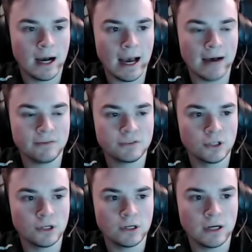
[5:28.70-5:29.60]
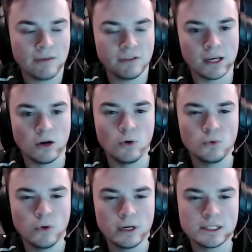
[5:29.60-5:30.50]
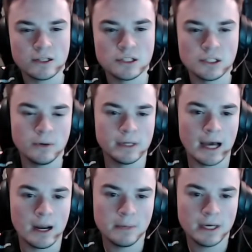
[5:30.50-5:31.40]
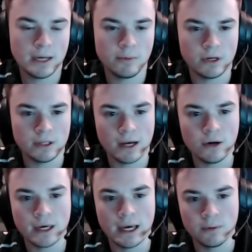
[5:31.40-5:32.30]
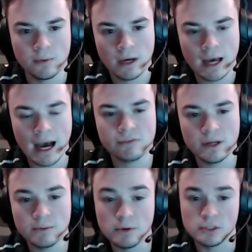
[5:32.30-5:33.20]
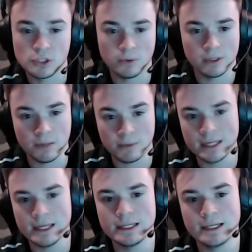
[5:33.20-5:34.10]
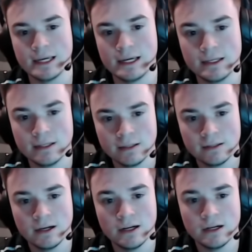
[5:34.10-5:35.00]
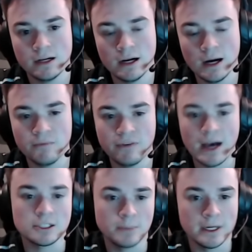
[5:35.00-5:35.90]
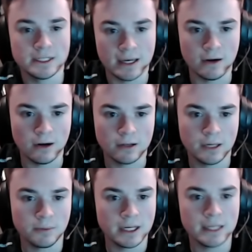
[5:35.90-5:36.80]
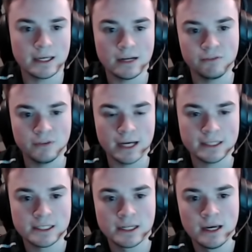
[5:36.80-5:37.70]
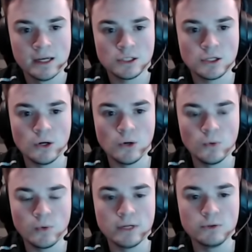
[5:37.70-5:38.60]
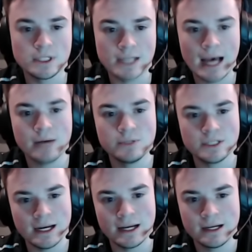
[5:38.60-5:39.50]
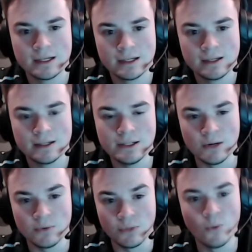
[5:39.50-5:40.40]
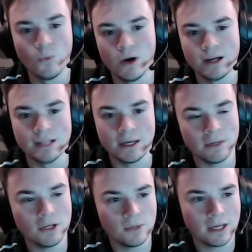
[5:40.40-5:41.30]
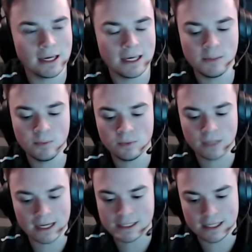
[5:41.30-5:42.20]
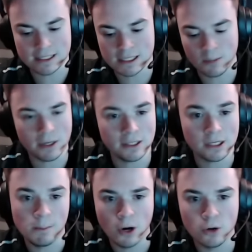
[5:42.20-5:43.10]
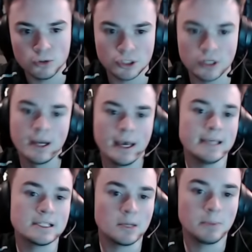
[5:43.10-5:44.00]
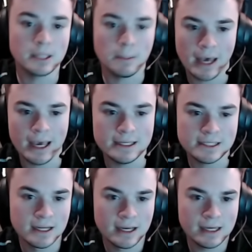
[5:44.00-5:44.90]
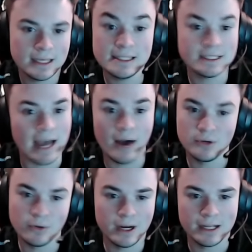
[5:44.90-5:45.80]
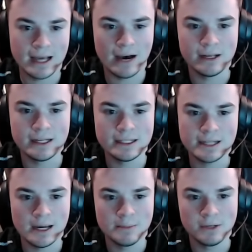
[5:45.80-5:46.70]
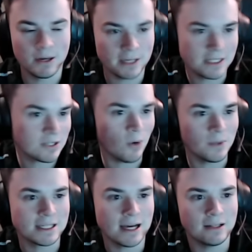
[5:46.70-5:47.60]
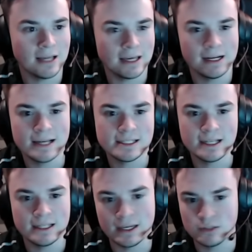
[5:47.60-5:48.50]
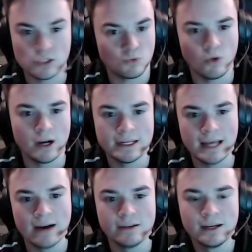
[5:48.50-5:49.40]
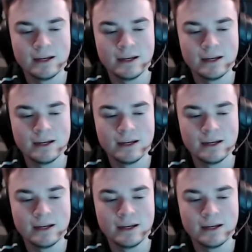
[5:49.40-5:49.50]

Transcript: after I feel like Cold War, he started slowing down a bit, and we were like, okay, after MW2, we we're like, we need to get a faster paced AR. Like we need to get a flex. So we knew Zach was like, you know, the one. Like we knew that he, like I said, he's gonna bring the composure. He's gonna bring the pace. He's mm-hmm. down to run it down anytime. You know what I mean? He's always down to like in an S and D, like let's run it down.